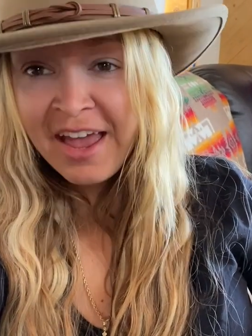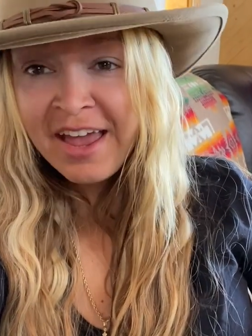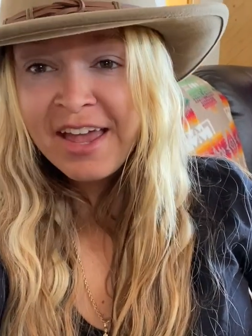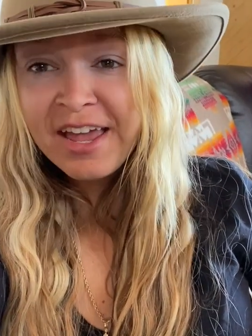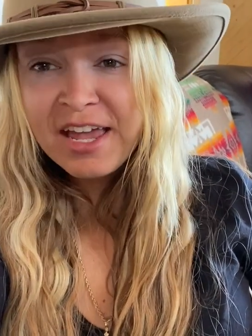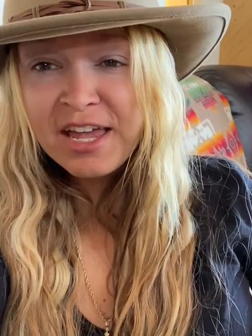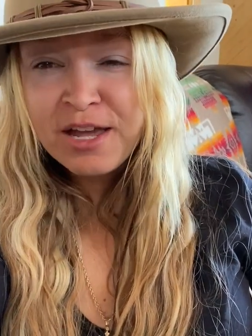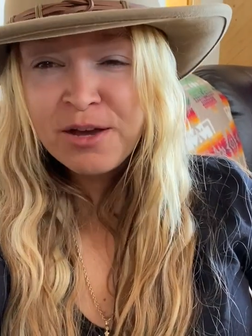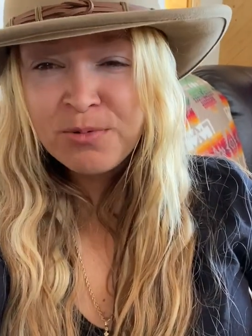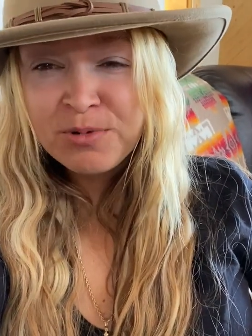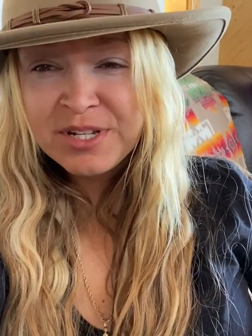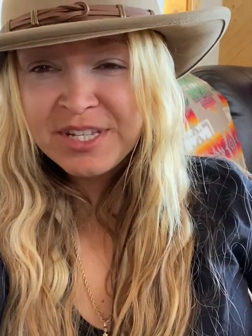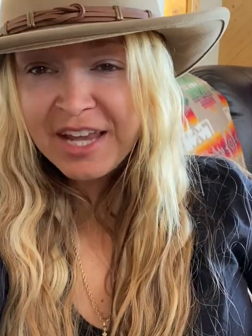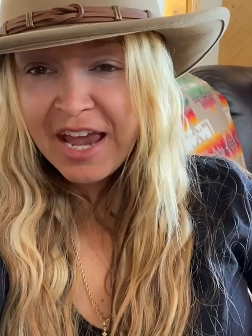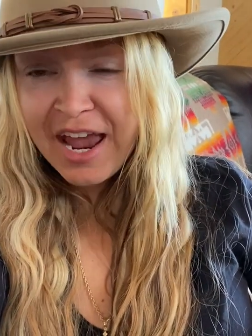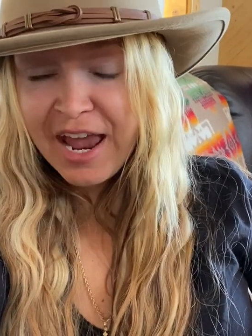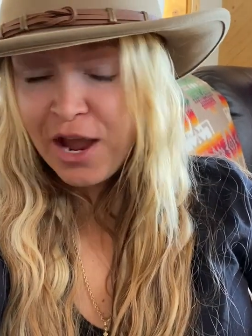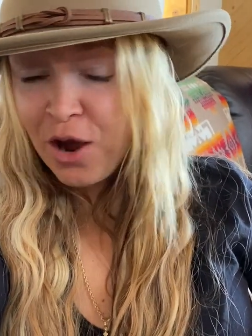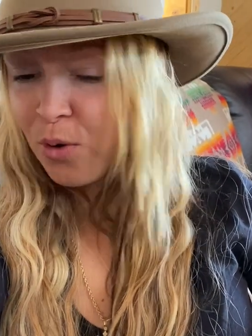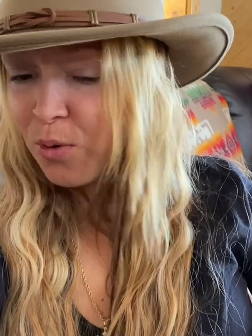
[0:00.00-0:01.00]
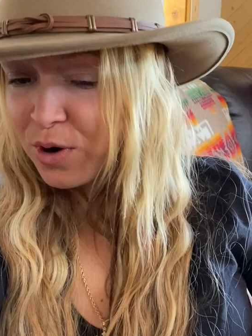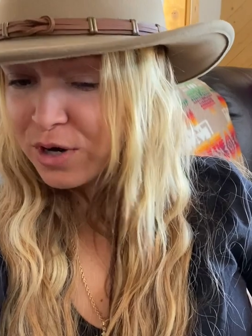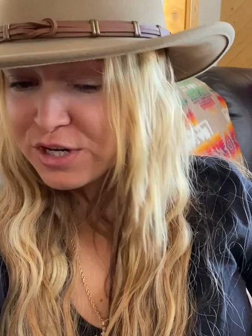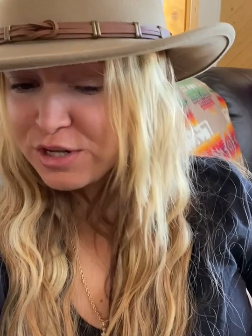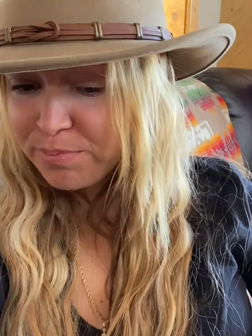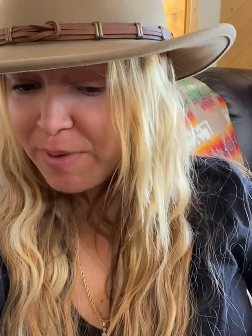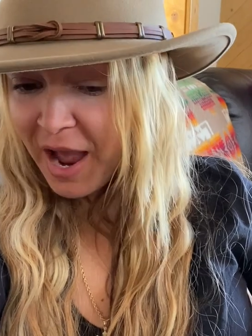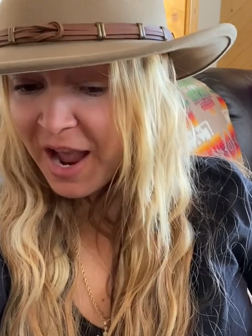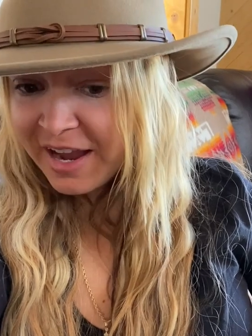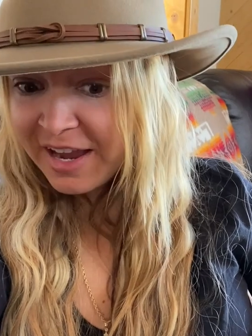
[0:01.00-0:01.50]
It was a
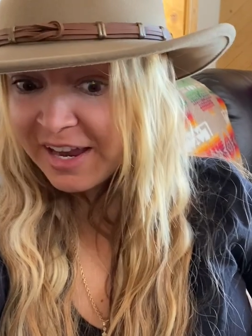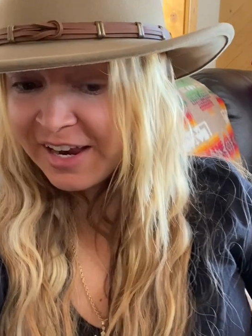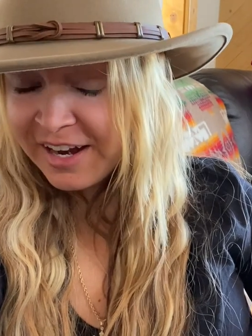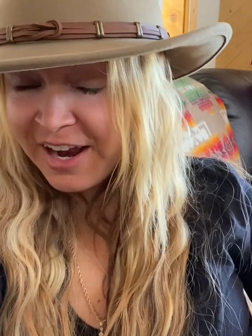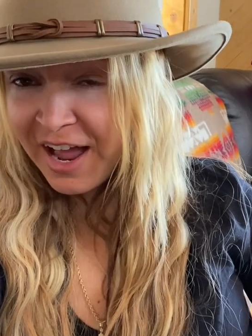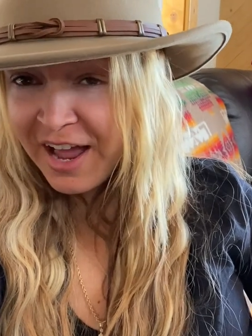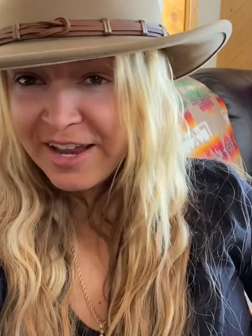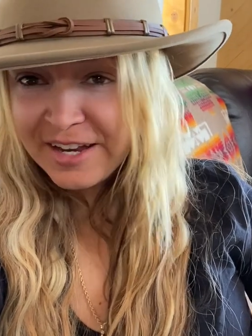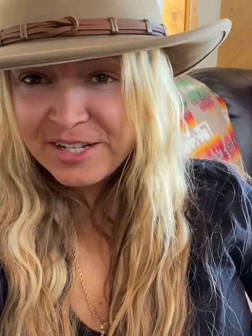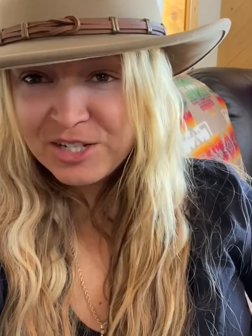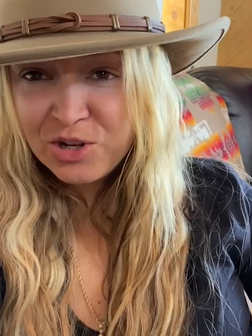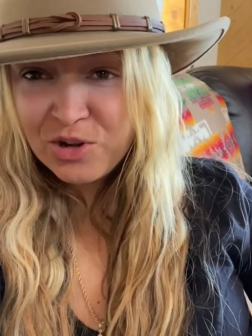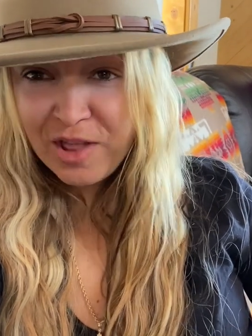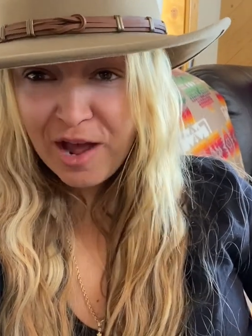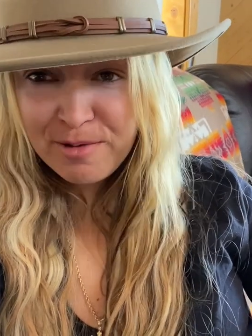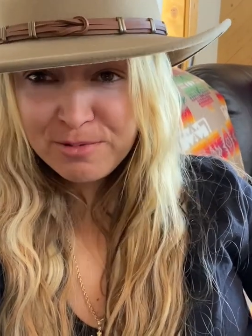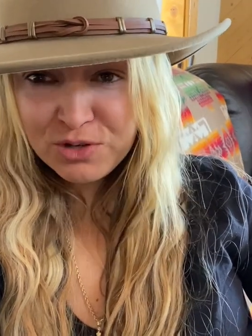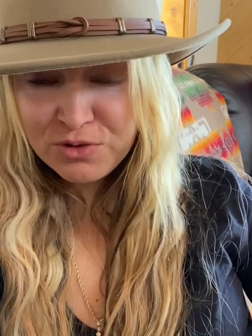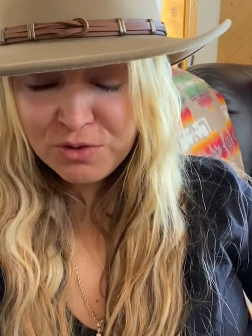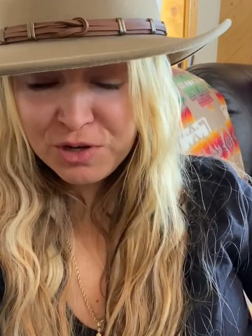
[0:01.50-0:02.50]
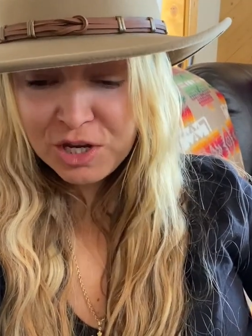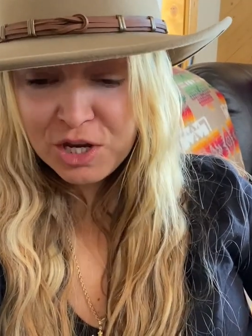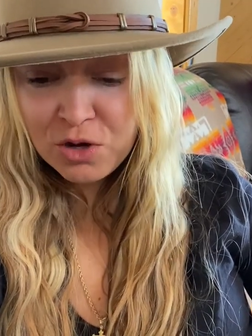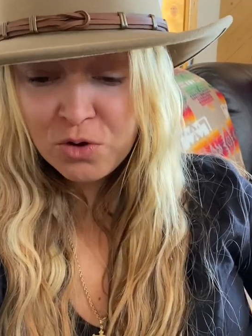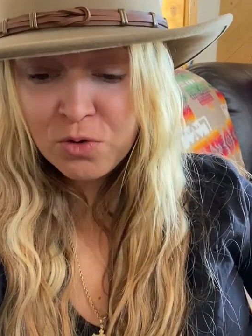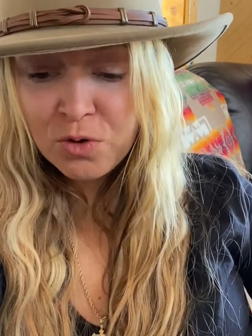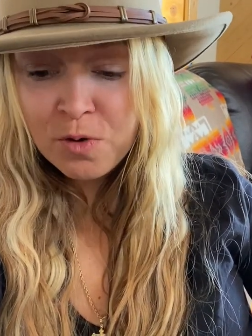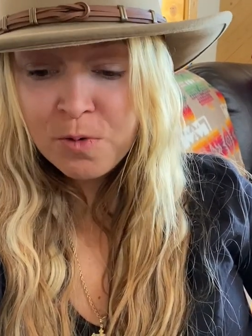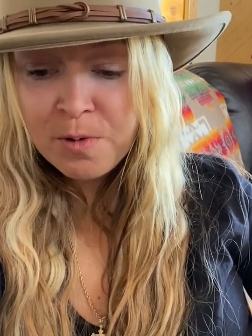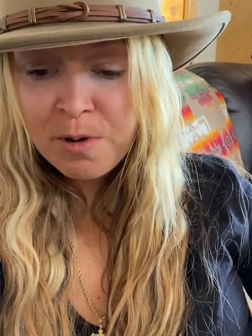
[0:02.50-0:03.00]
horseback in hunt, so that was really cool.